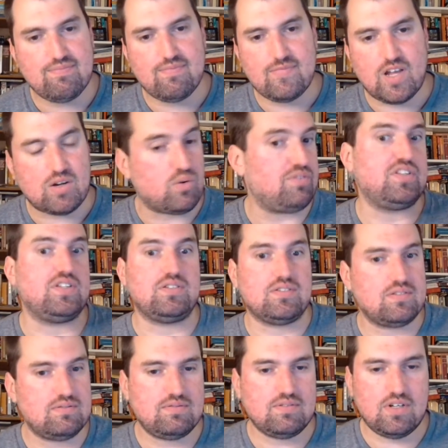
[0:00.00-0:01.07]
equivalent
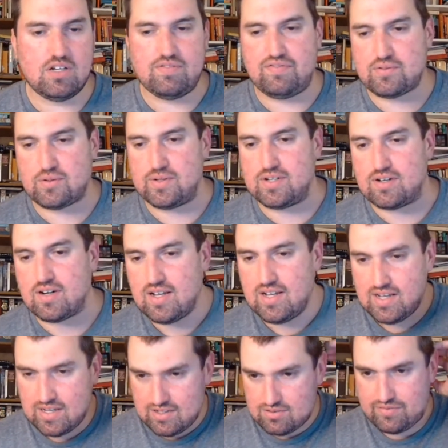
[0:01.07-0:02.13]
of Twitter.
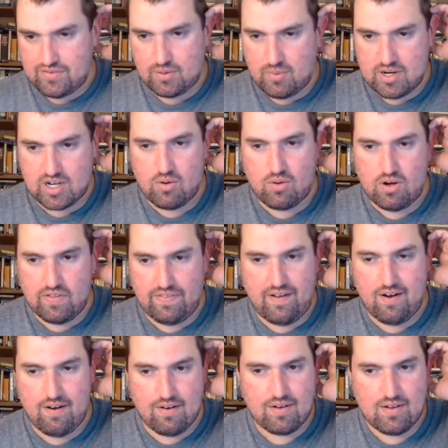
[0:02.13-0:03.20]
So if you want to go on
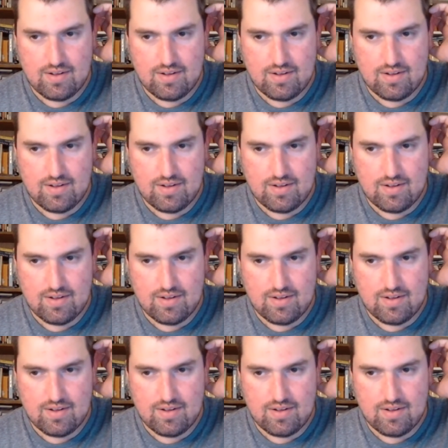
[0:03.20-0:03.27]
there,